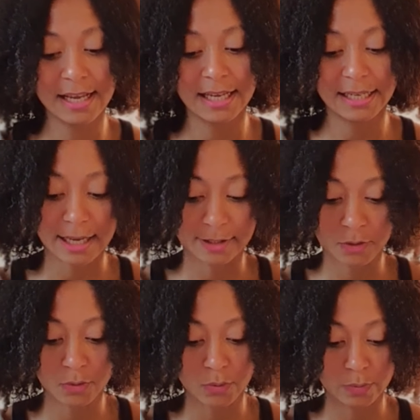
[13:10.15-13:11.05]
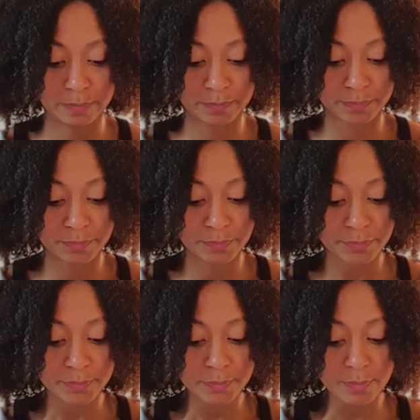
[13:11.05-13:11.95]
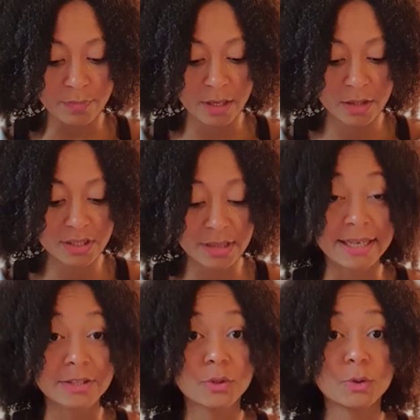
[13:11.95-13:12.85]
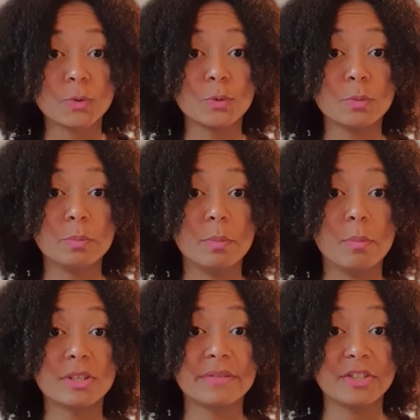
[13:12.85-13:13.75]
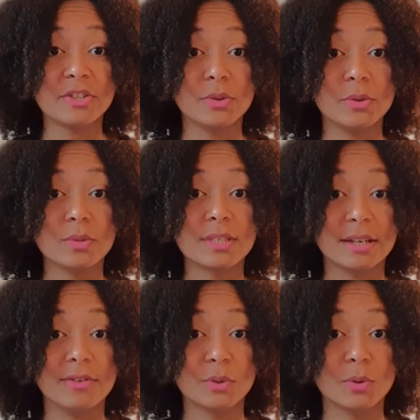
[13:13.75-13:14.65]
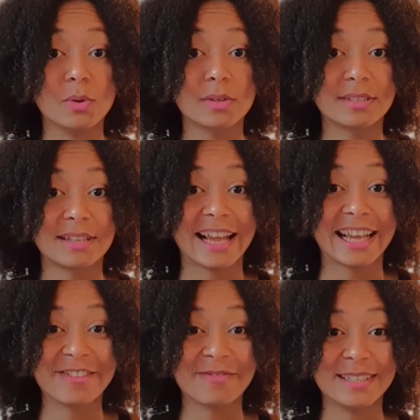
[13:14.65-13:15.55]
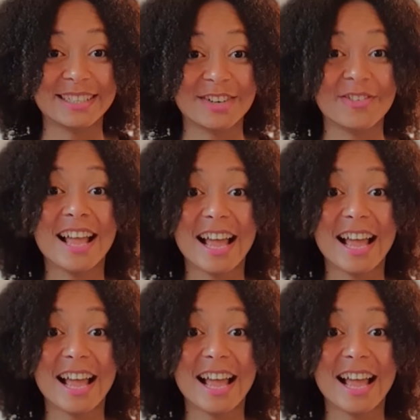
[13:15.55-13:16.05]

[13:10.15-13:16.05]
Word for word: Yeah, so those are my two motivational self-talks that I give myself.